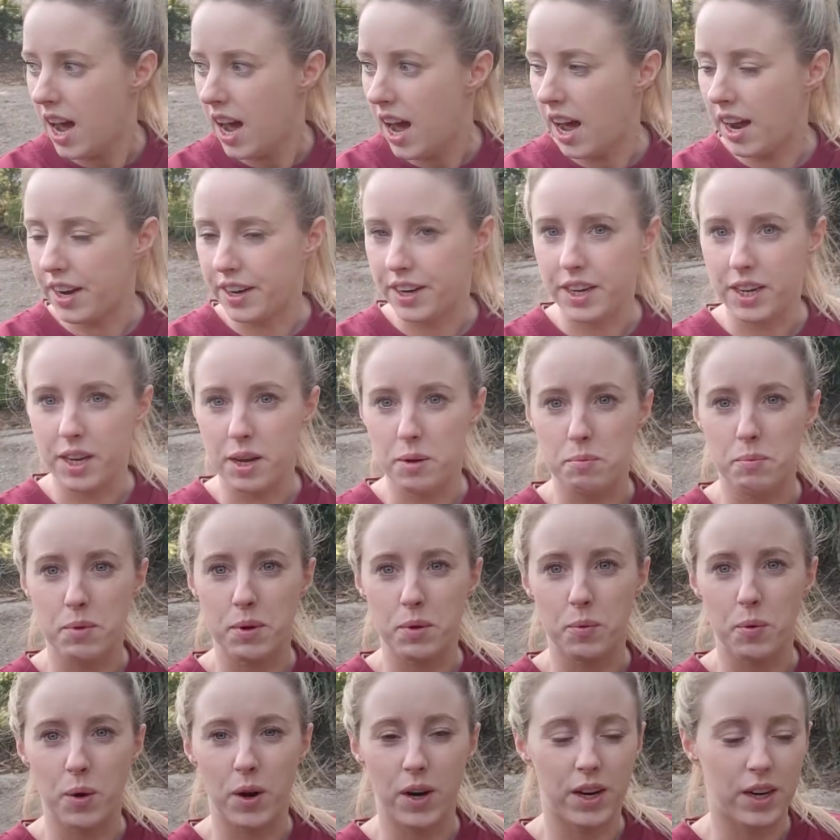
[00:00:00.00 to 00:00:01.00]
and it can be
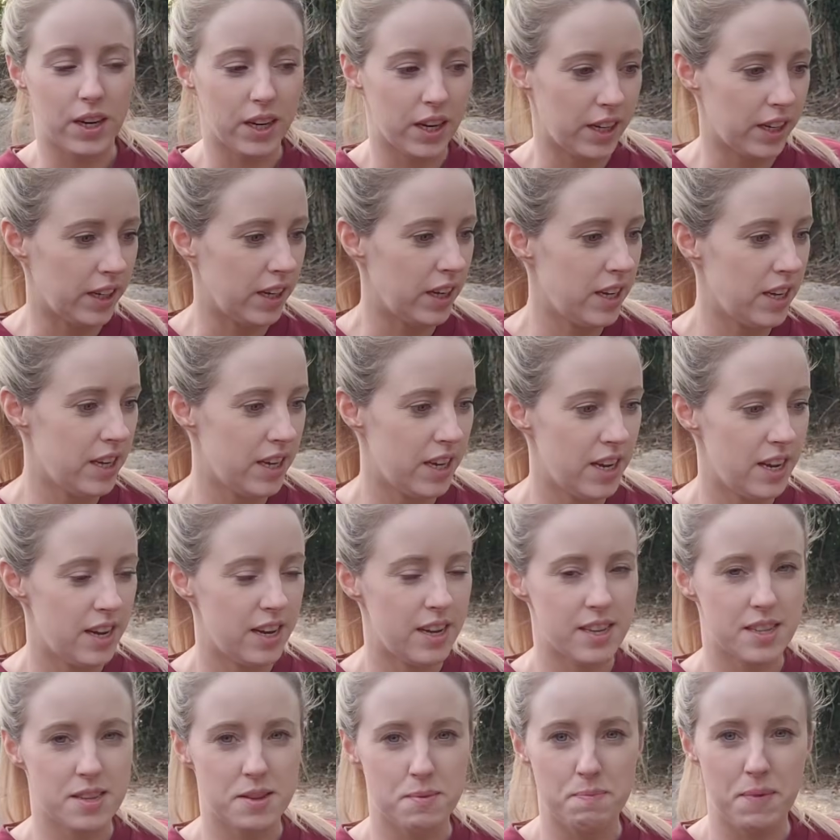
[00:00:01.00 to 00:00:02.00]
working
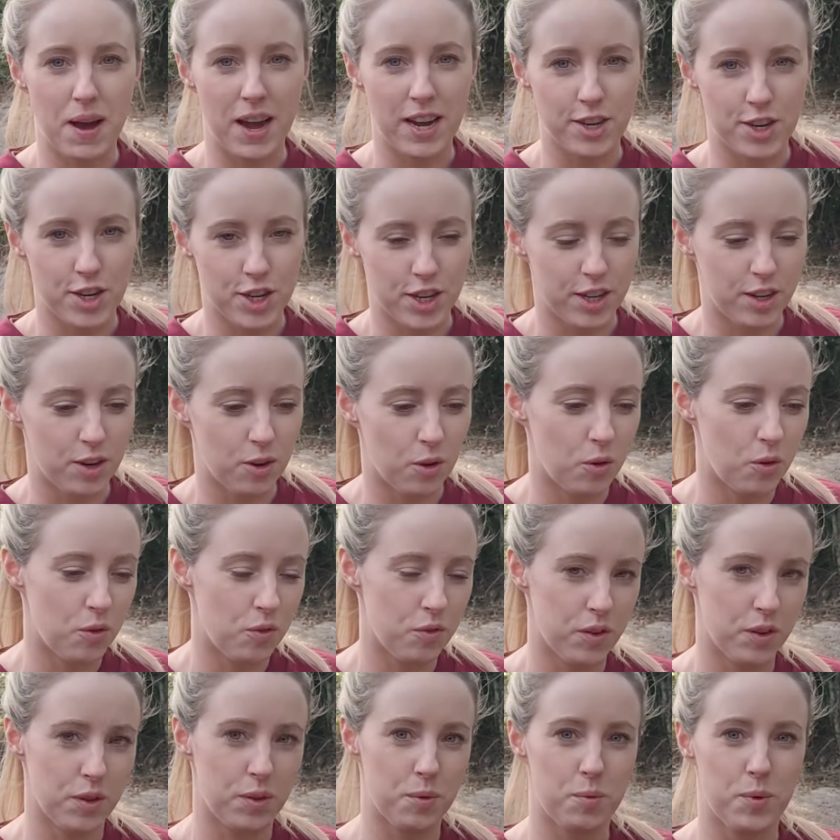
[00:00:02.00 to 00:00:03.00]
its magic
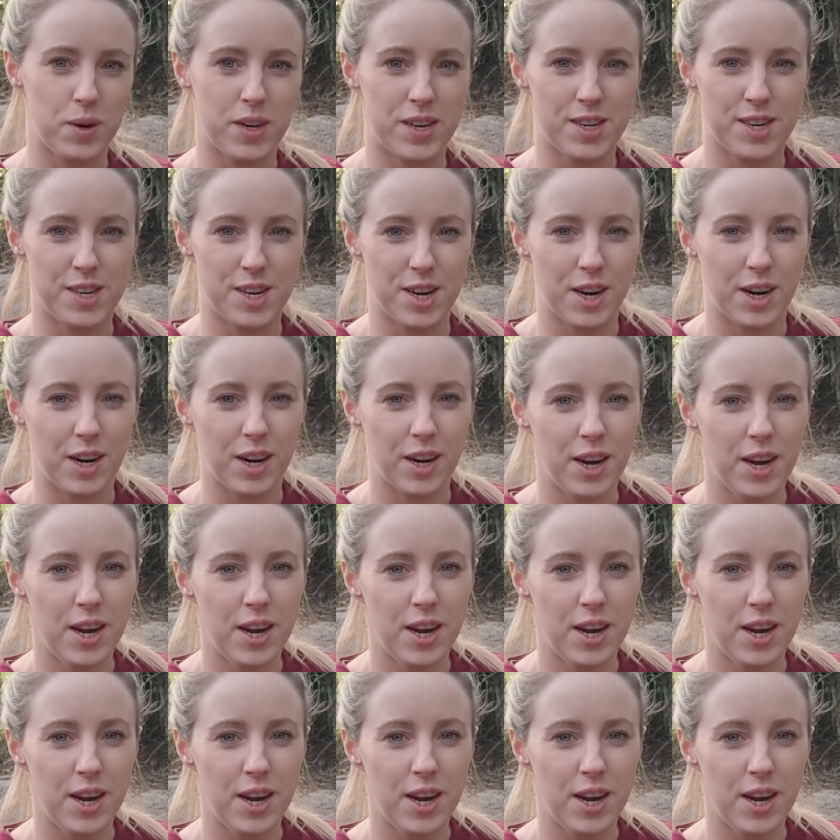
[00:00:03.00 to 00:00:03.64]
over the winter.